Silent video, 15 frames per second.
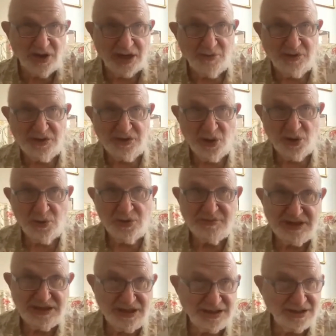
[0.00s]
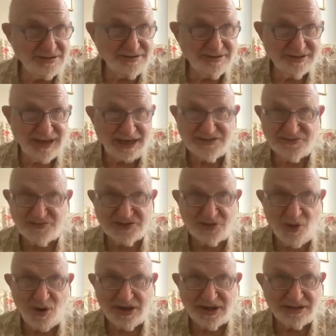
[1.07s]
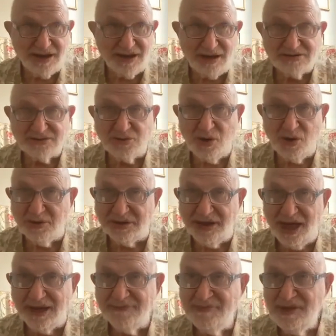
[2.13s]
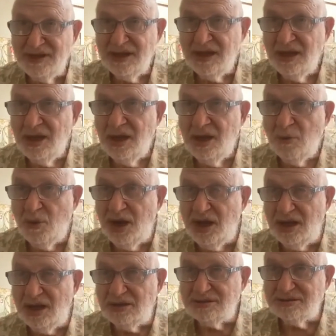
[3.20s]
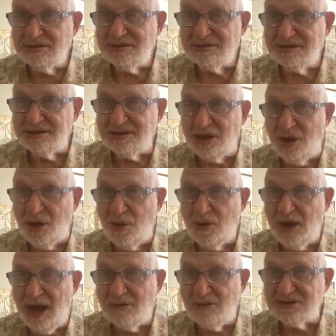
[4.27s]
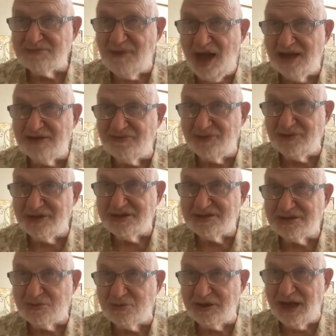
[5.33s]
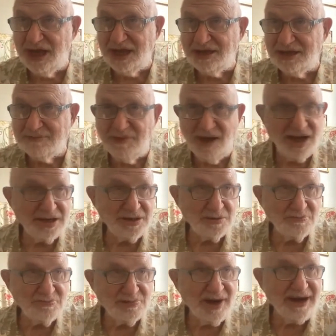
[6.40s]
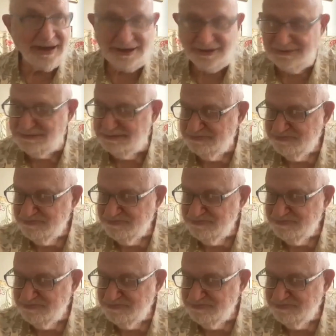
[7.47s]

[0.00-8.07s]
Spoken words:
Like when you go to a meeting, thanks for starting our talk with that. Well, you know, how is mindfulness created by your brain?